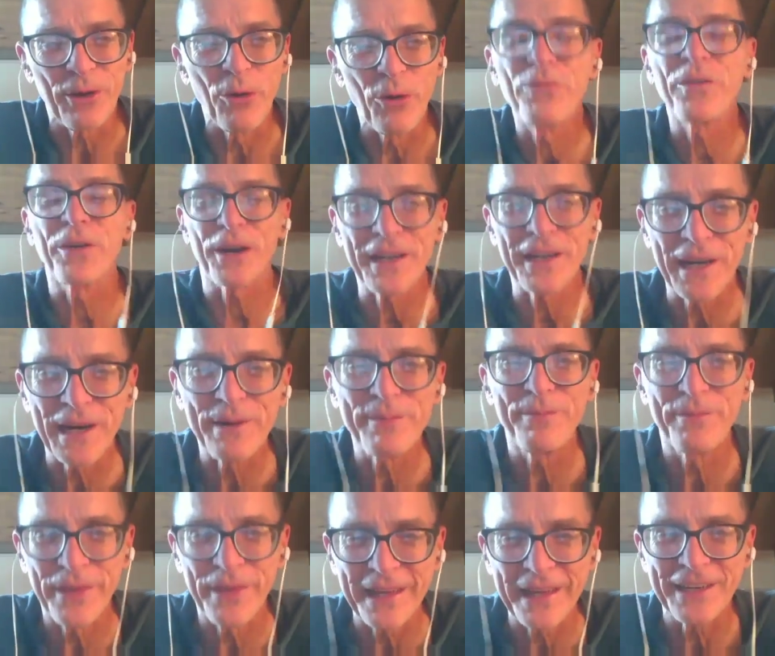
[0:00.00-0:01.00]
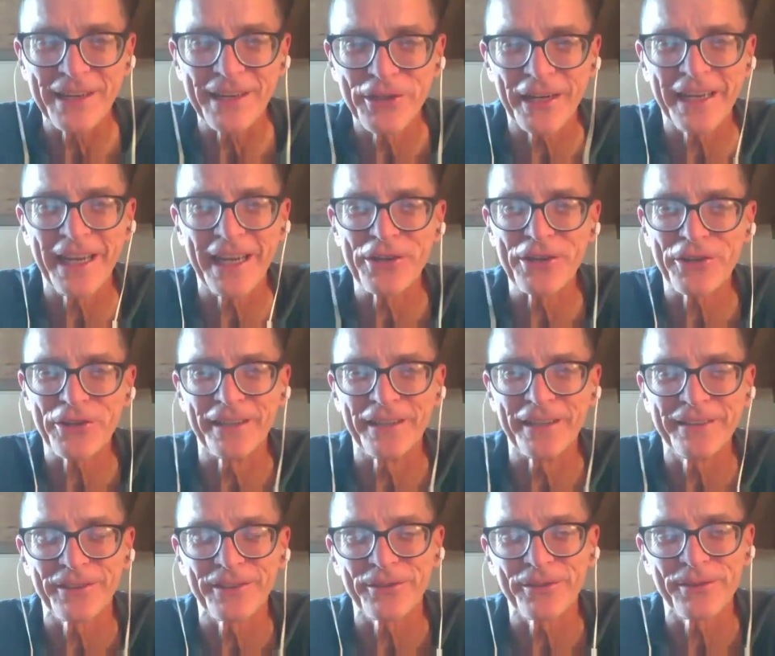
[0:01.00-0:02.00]
overcome the
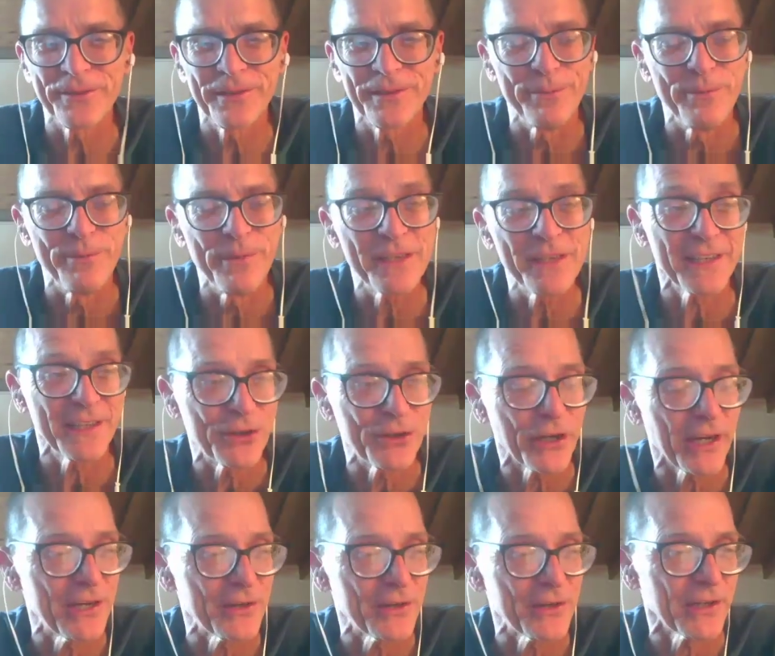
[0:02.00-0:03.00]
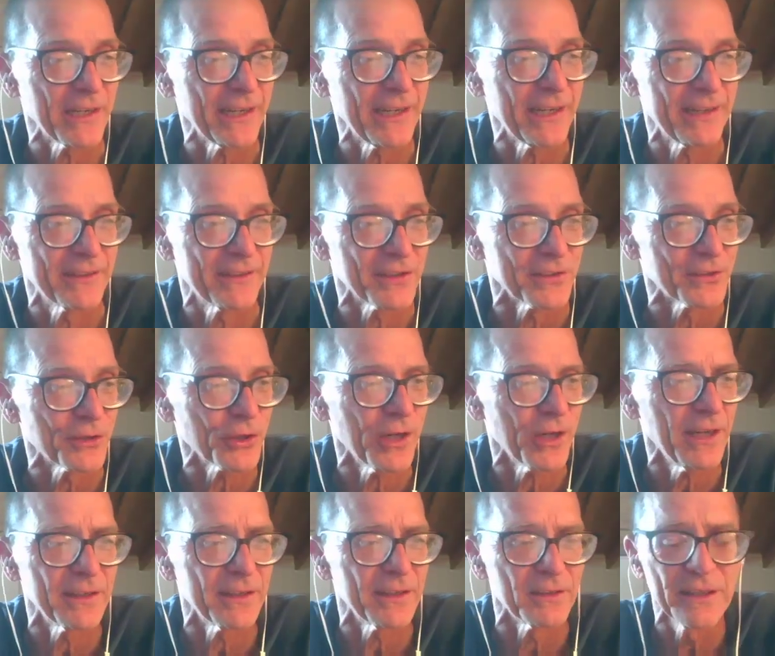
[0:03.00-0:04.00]
education or the miseducation I'd had as a
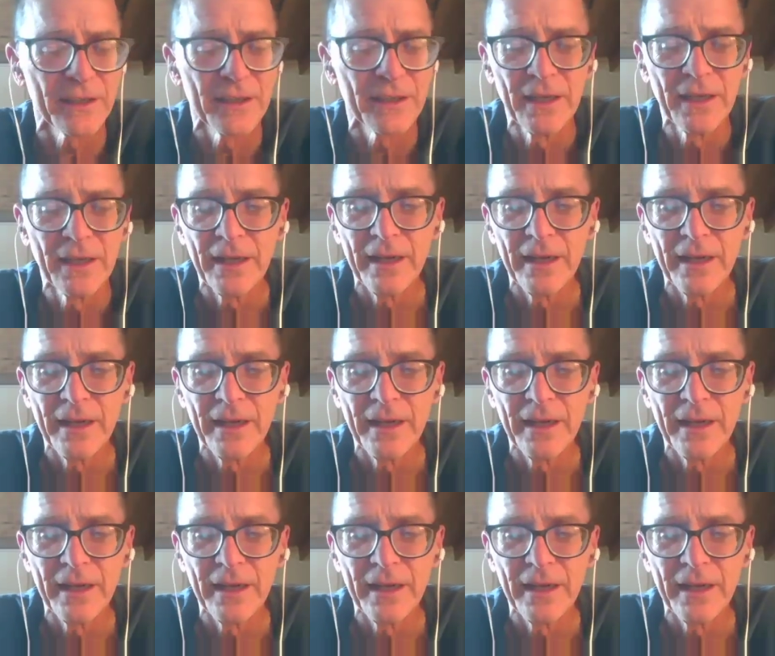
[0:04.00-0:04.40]
child.